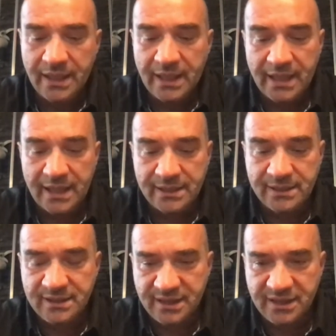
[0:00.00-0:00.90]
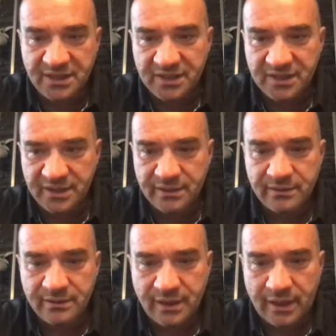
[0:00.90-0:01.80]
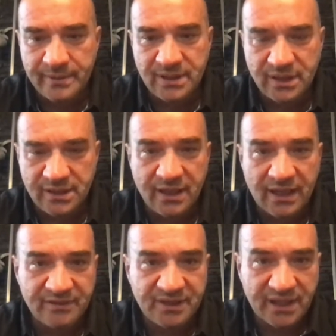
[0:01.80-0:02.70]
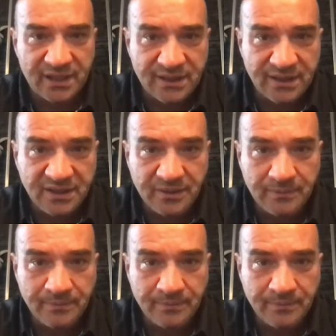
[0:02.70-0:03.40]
And this is currently the lifestyle test